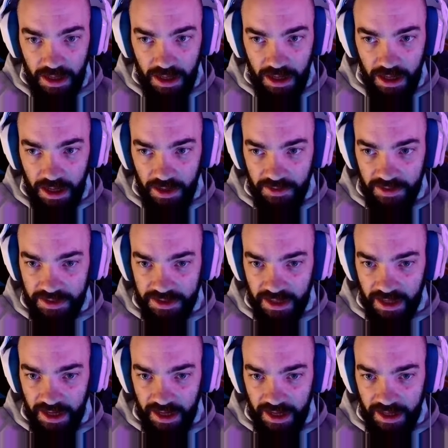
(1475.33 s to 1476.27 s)
Uh, this
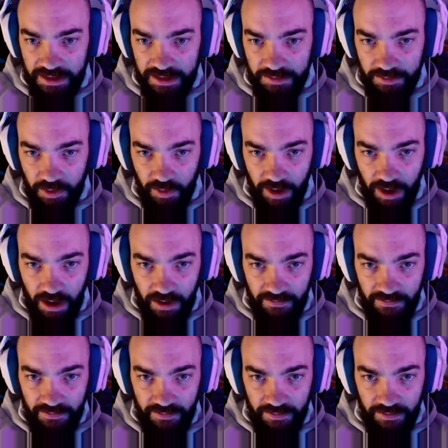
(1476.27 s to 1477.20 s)
guy ends up going
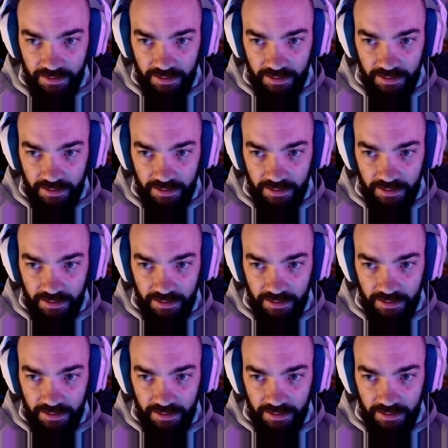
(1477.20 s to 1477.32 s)
off